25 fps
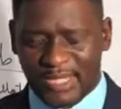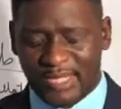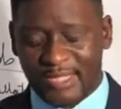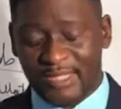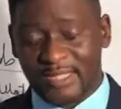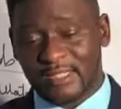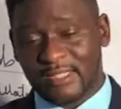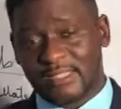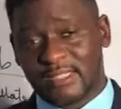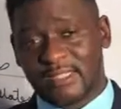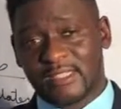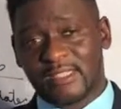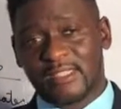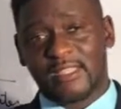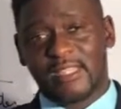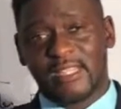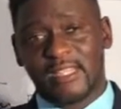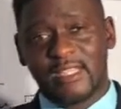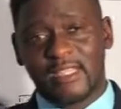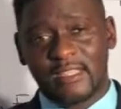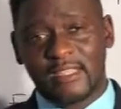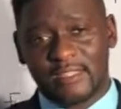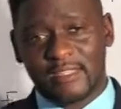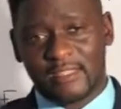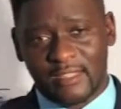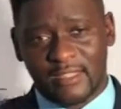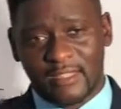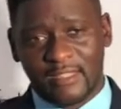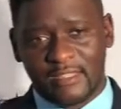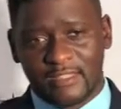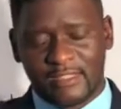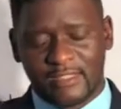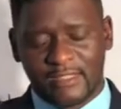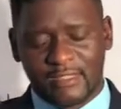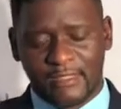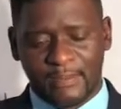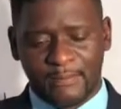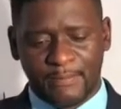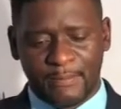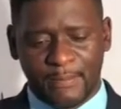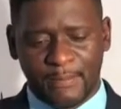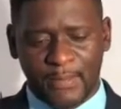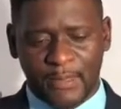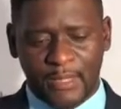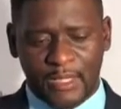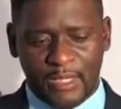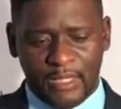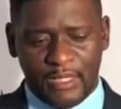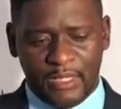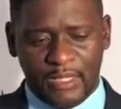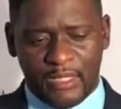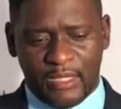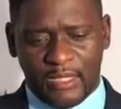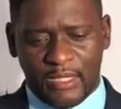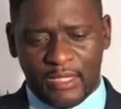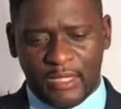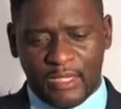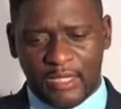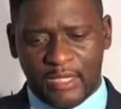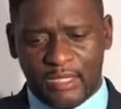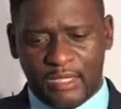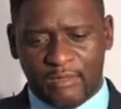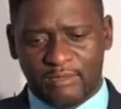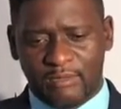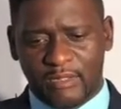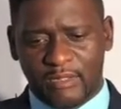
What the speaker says: and his thesis in